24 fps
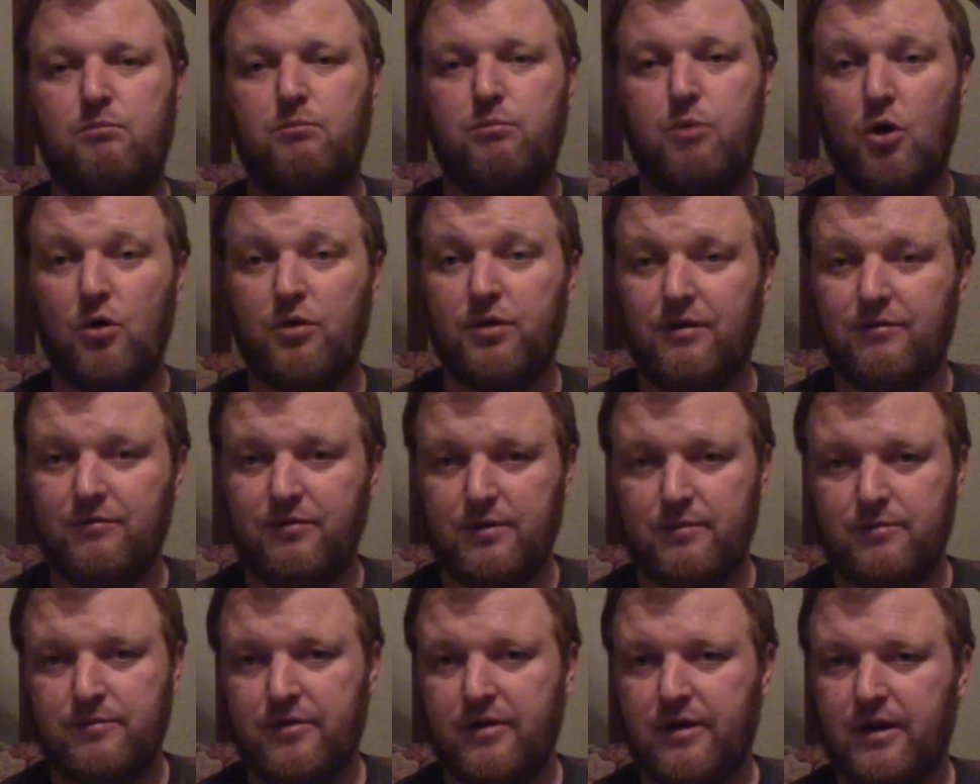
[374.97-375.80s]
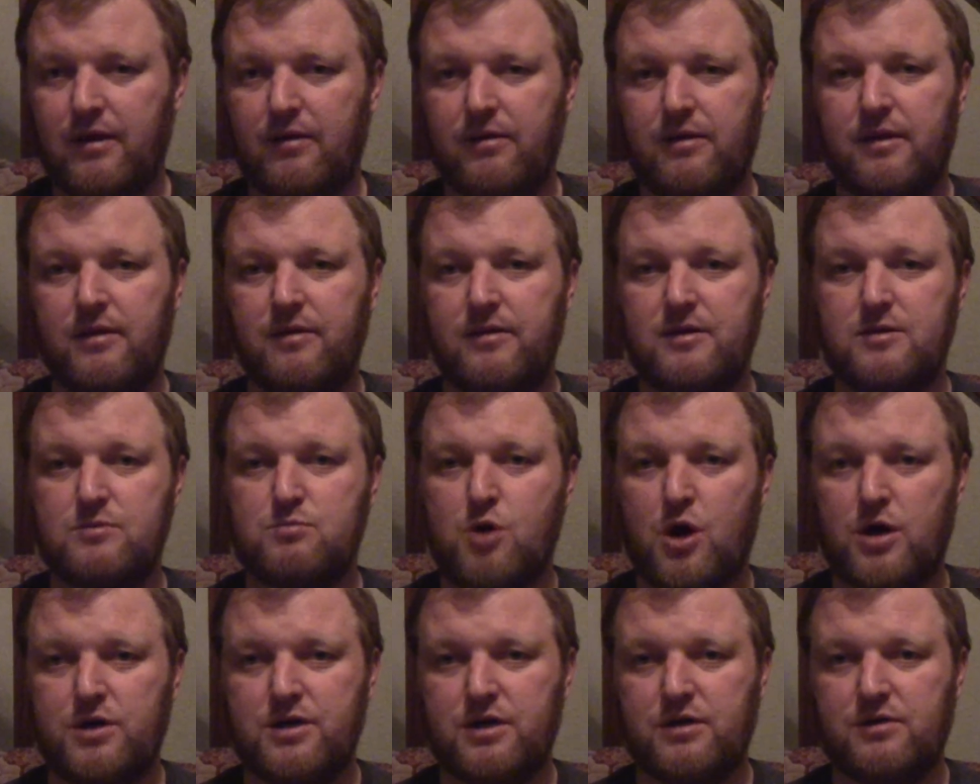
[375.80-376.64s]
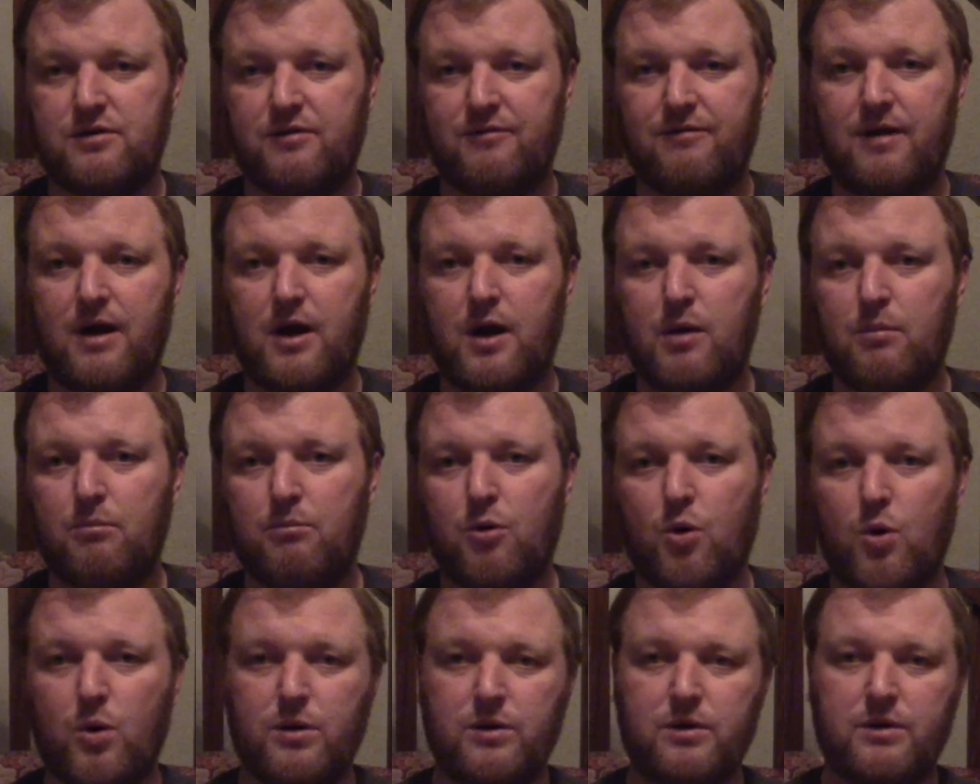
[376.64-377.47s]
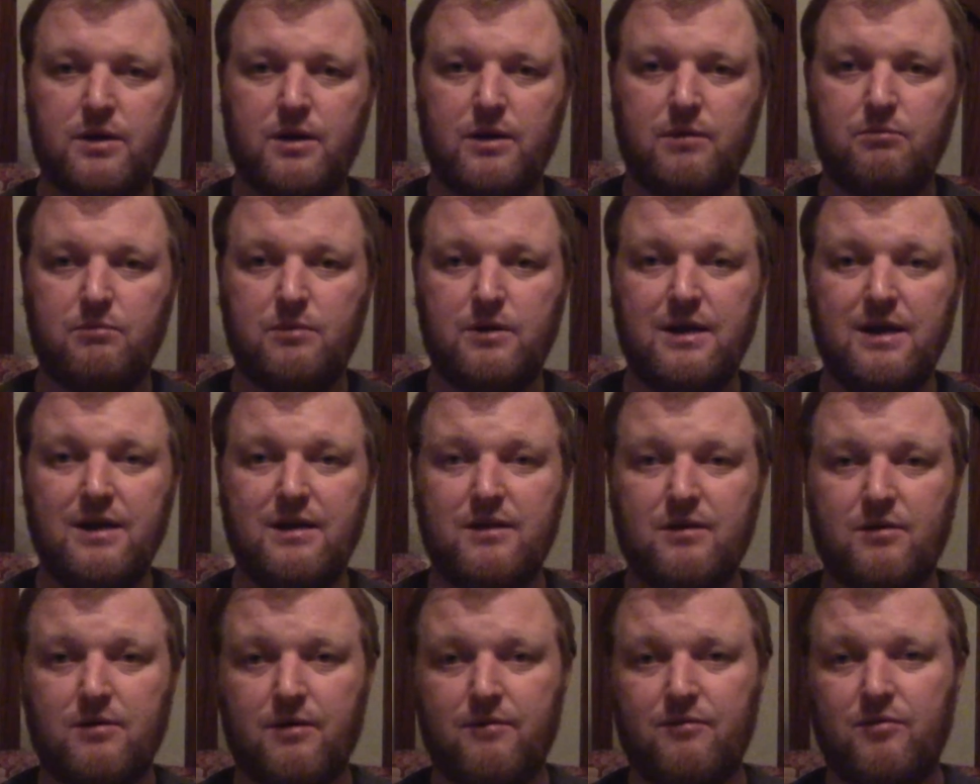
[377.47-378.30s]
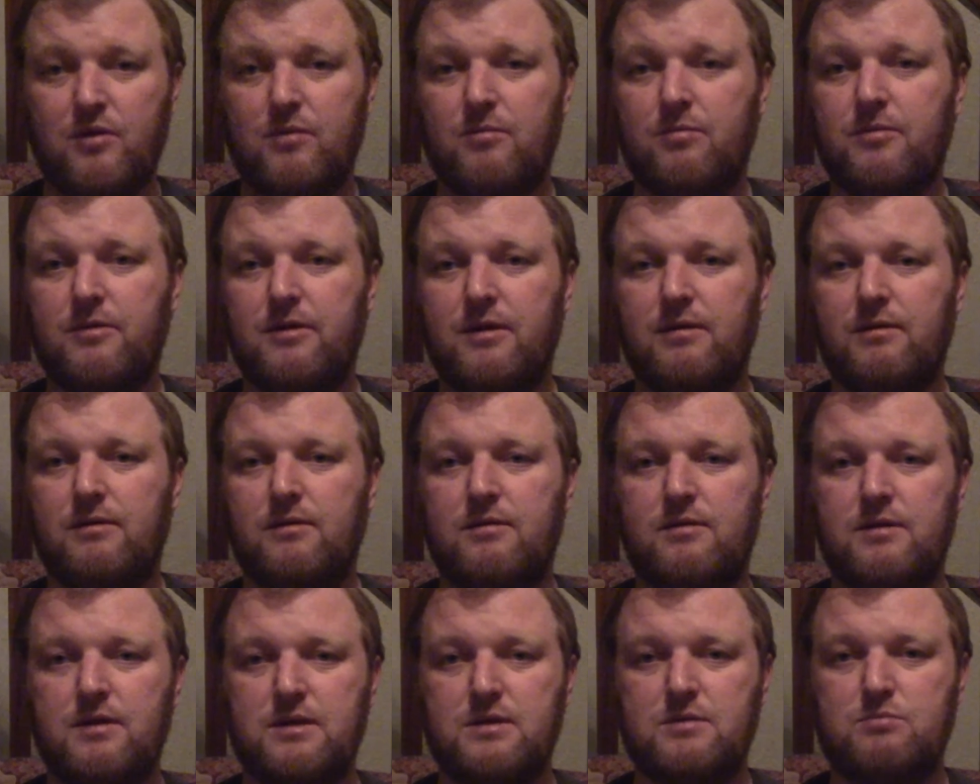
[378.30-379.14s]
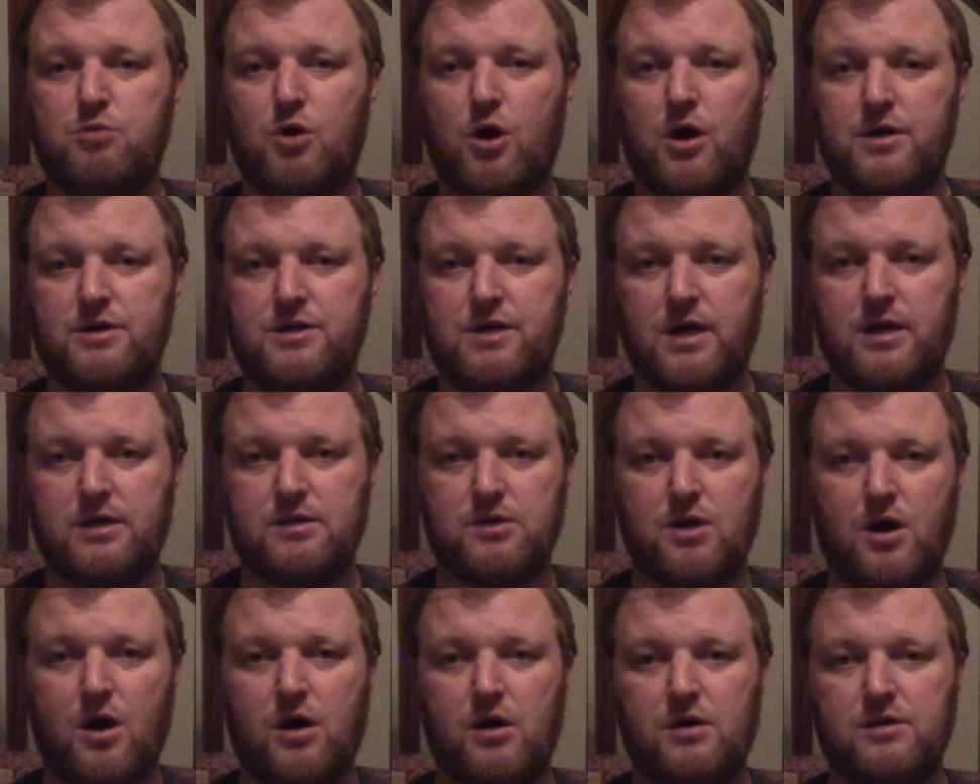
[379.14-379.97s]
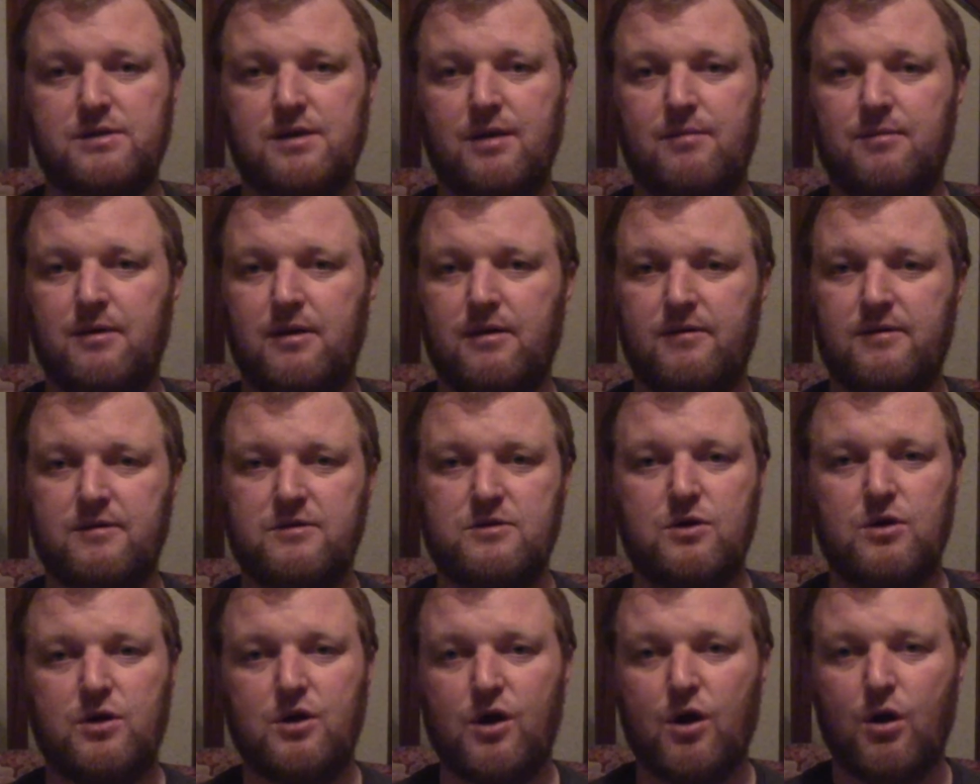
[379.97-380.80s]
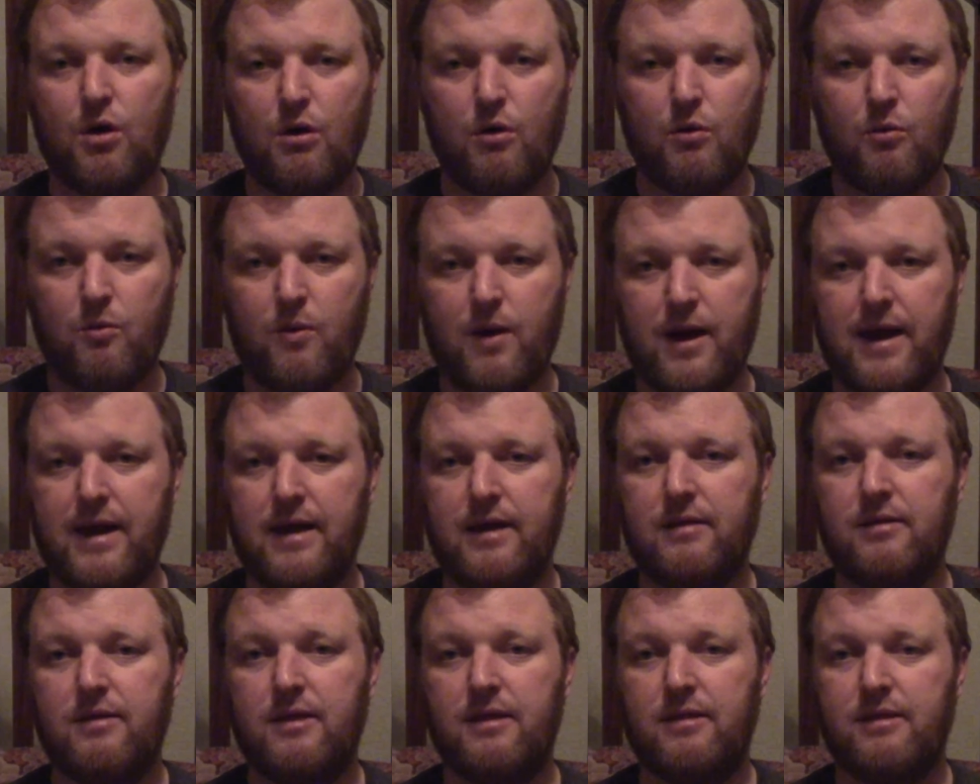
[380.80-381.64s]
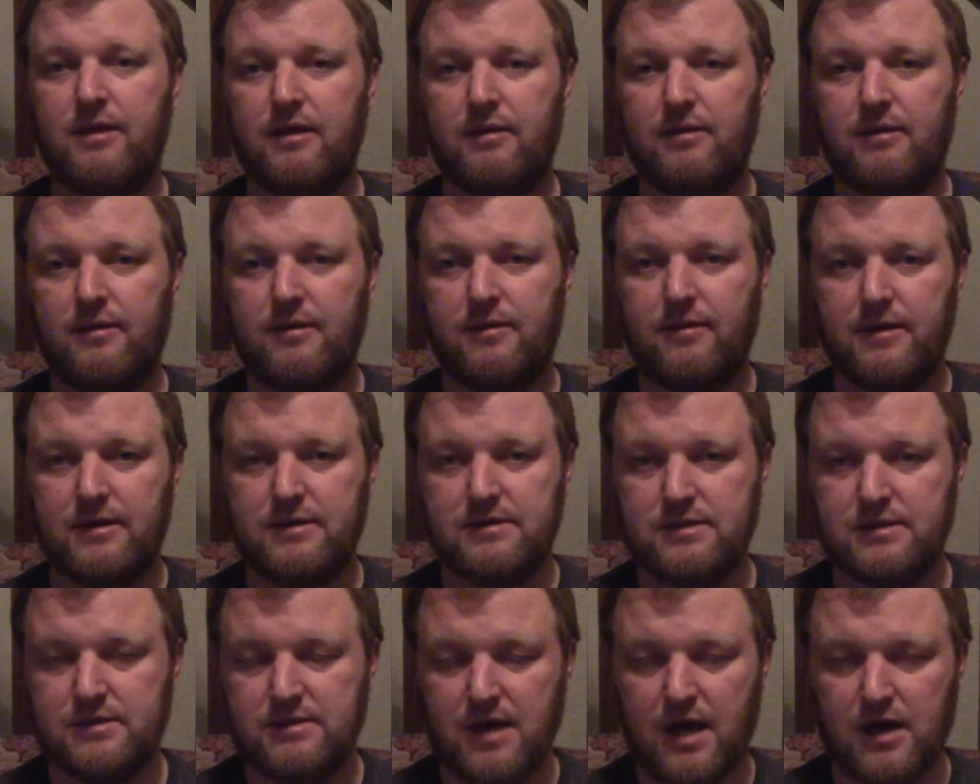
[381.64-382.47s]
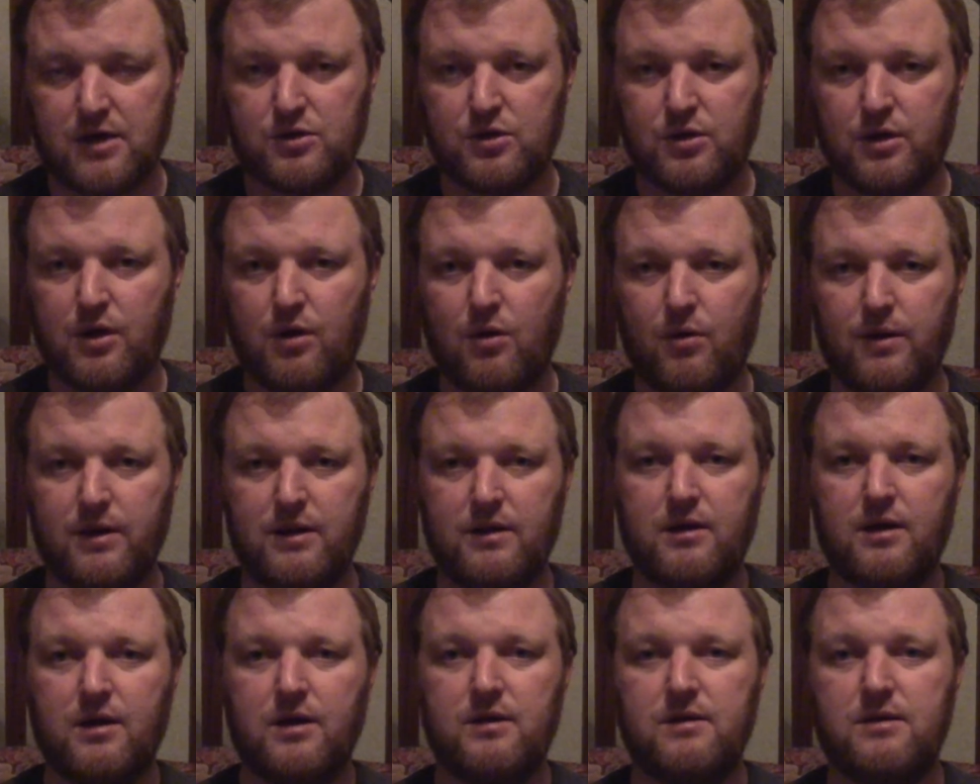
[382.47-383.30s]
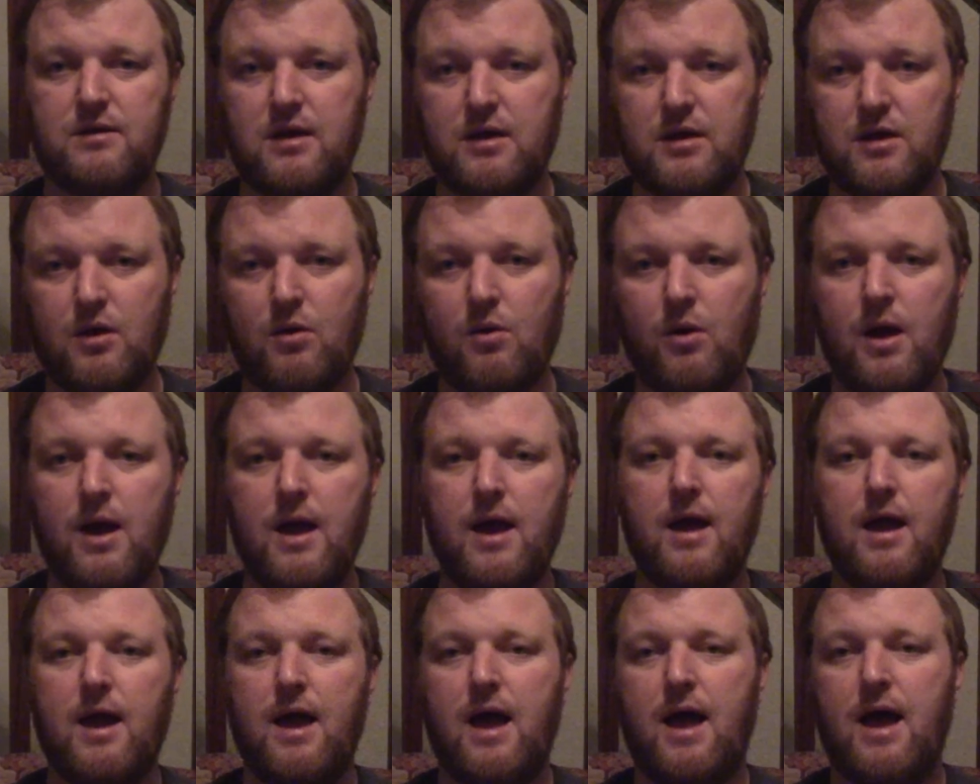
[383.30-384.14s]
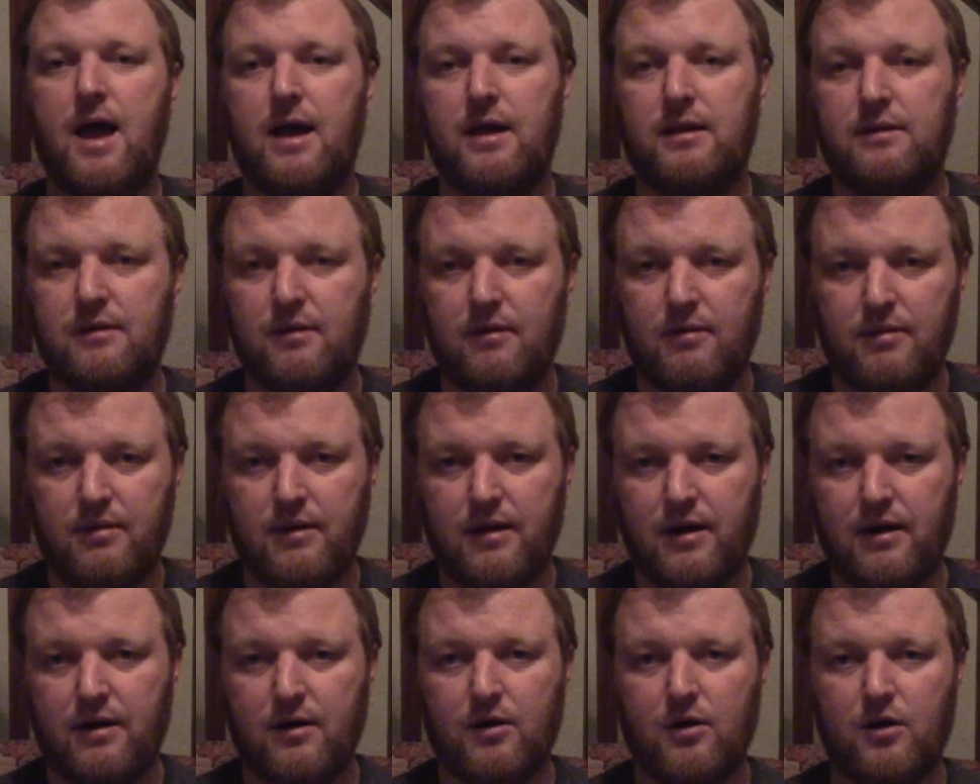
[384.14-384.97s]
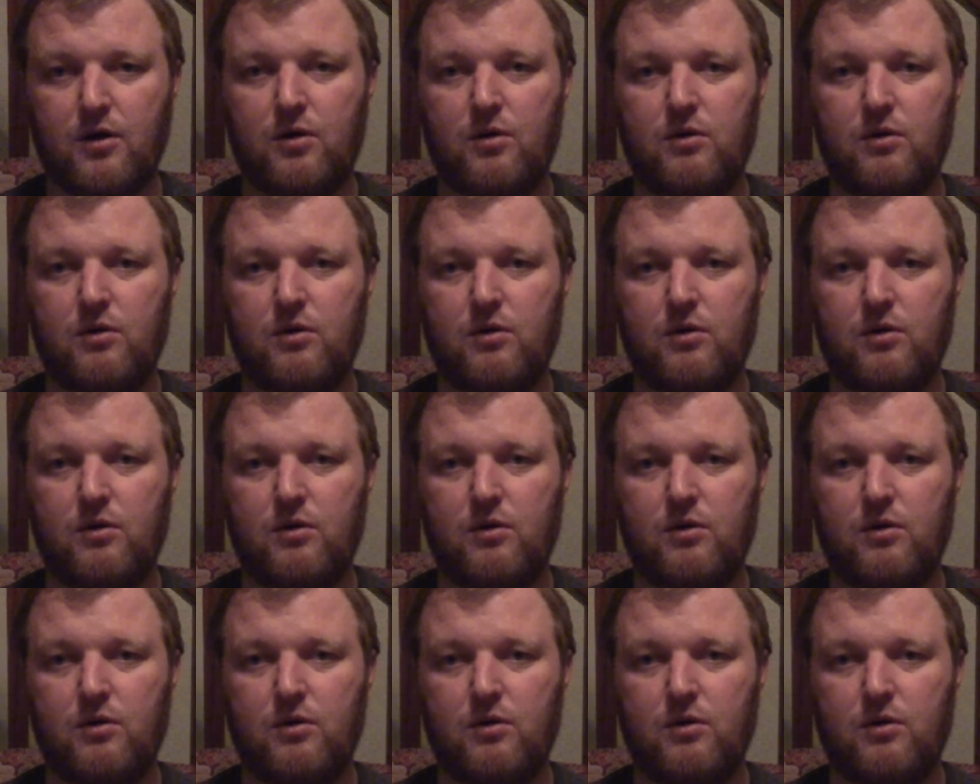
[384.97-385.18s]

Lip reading: Both of them think that these projects are very important, and neither of them think that these projects are something that's going to go away. They think that this is actually going to continue, and they're